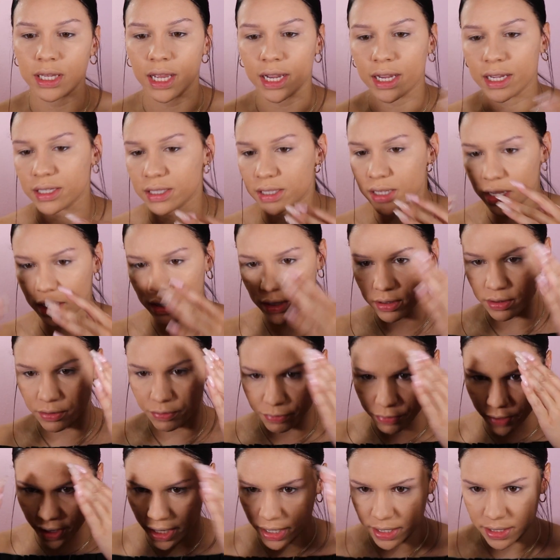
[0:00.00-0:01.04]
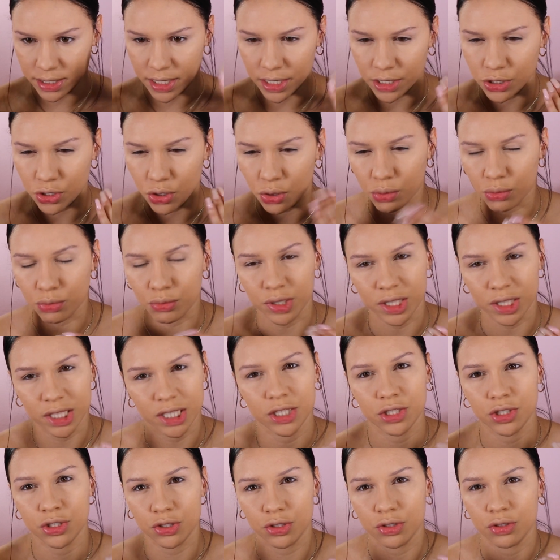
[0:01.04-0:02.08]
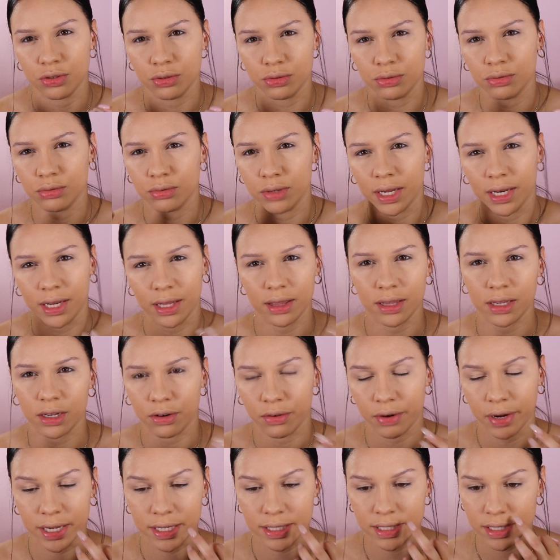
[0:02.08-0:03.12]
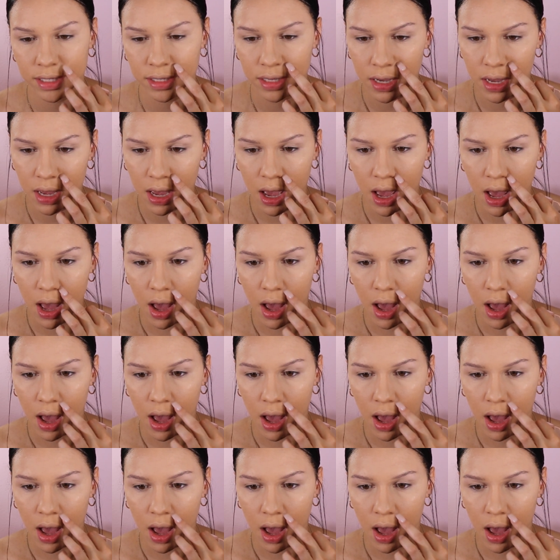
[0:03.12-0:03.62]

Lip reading: like I said, the face, I don't really do anything crazy.